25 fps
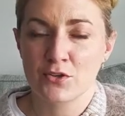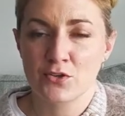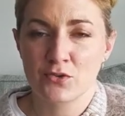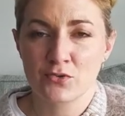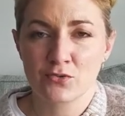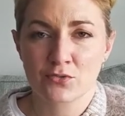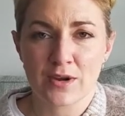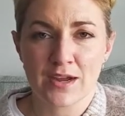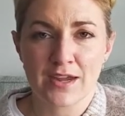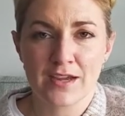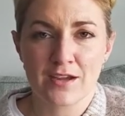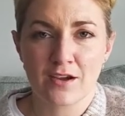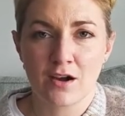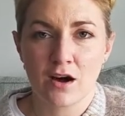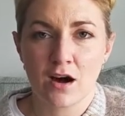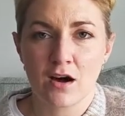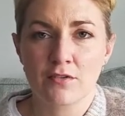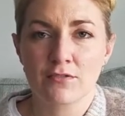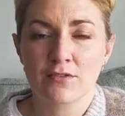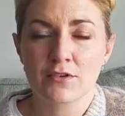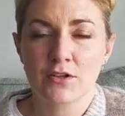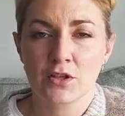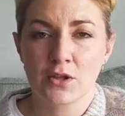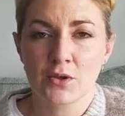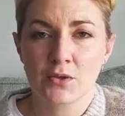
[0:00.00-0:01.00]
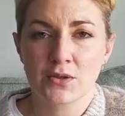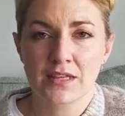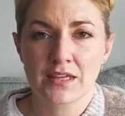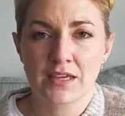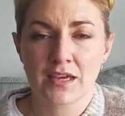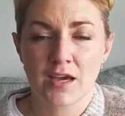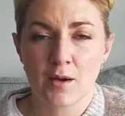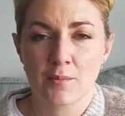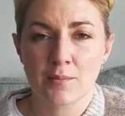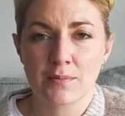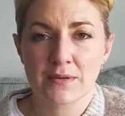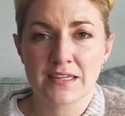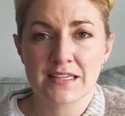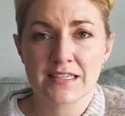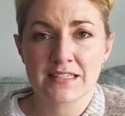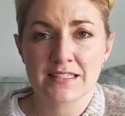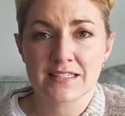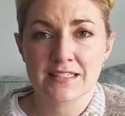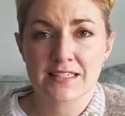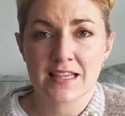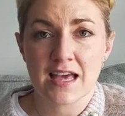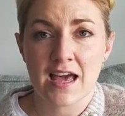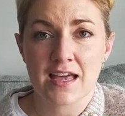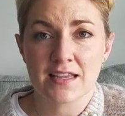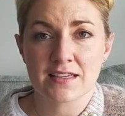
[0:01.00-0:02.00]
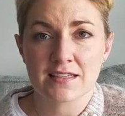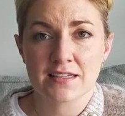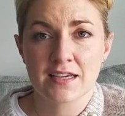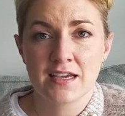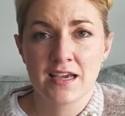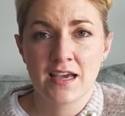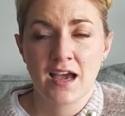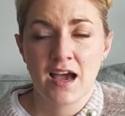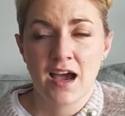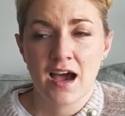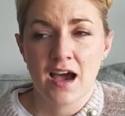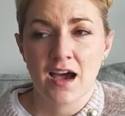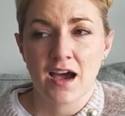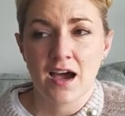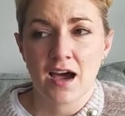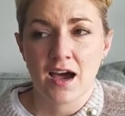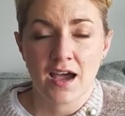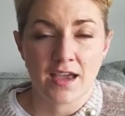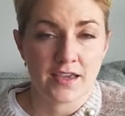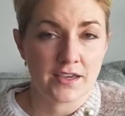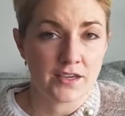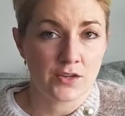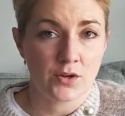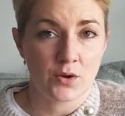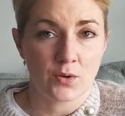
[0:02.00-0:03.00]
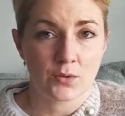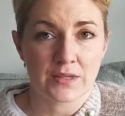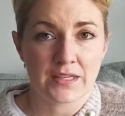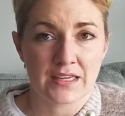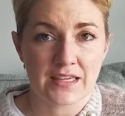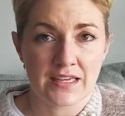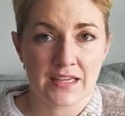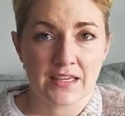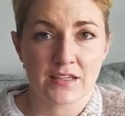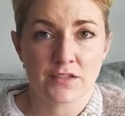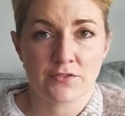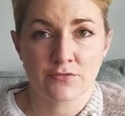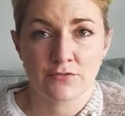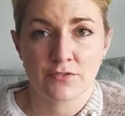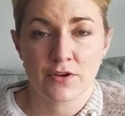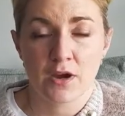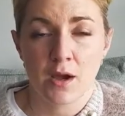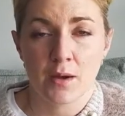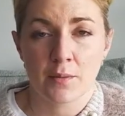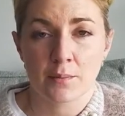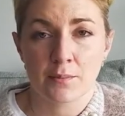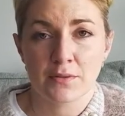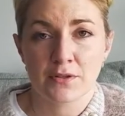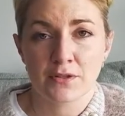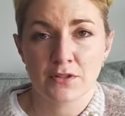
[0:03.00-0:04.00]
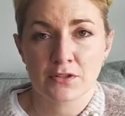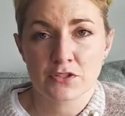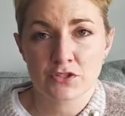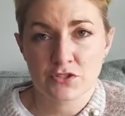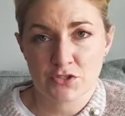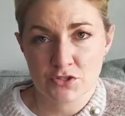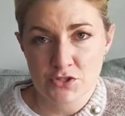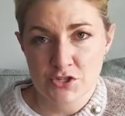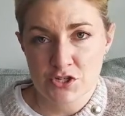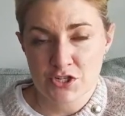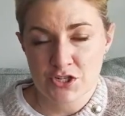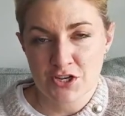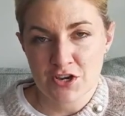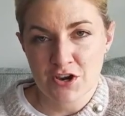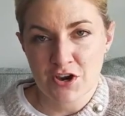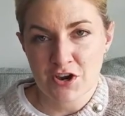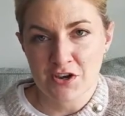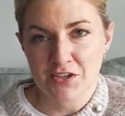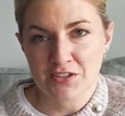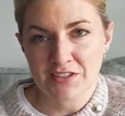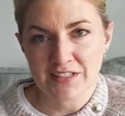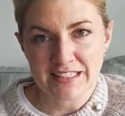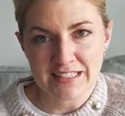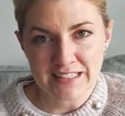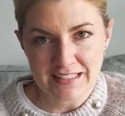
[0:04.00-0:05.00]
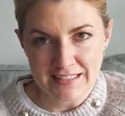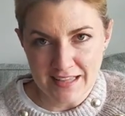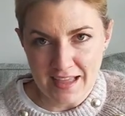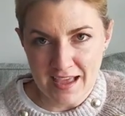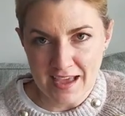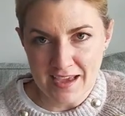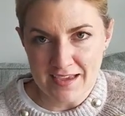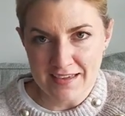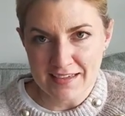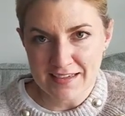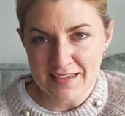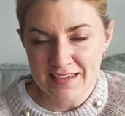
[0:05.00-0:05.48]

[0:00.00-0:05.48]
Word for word: great golf clothing companies that I can only get from searching online.